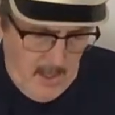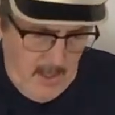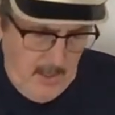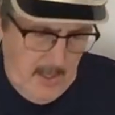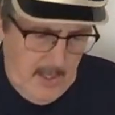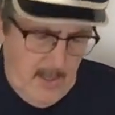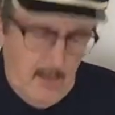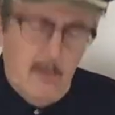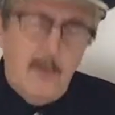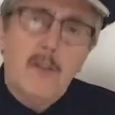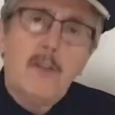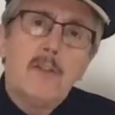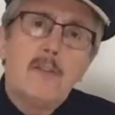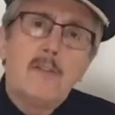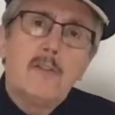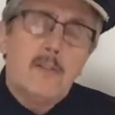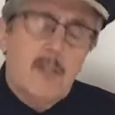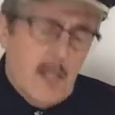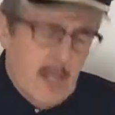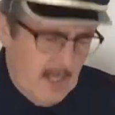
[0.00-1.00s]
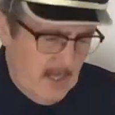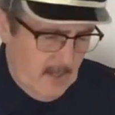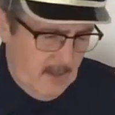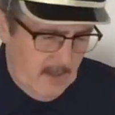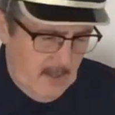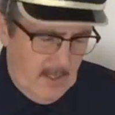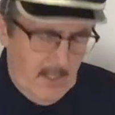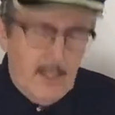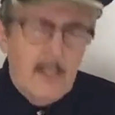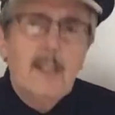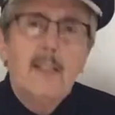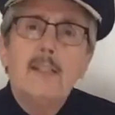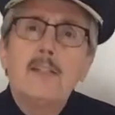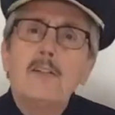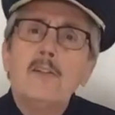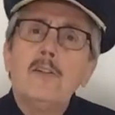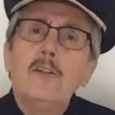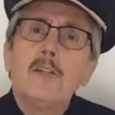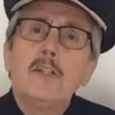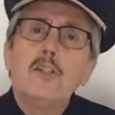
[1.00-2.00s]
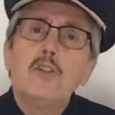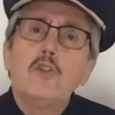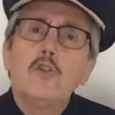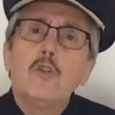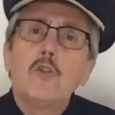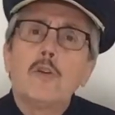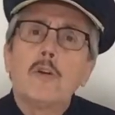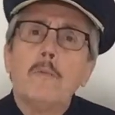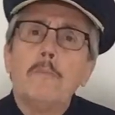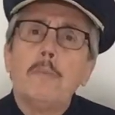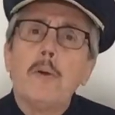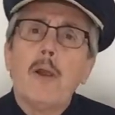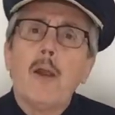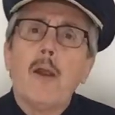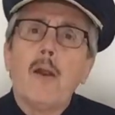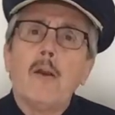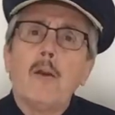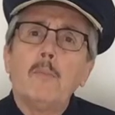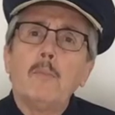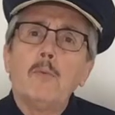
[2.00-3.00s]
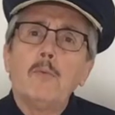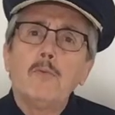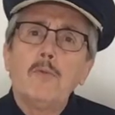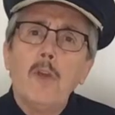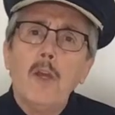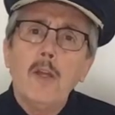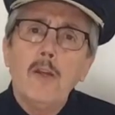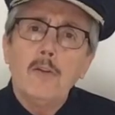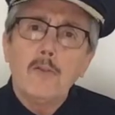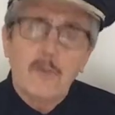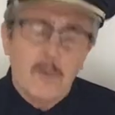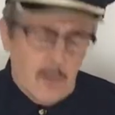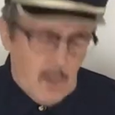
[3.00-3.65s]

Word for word: Now the second thing, let's look at your comparable sales,